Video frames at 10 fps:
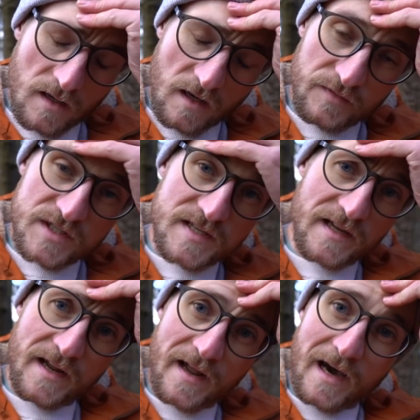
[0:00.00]
I've just
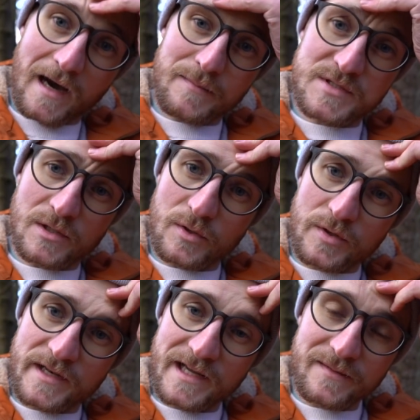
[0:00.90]
had an absolute
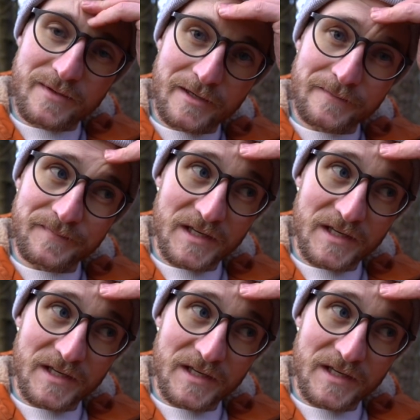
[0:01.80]
nightmare.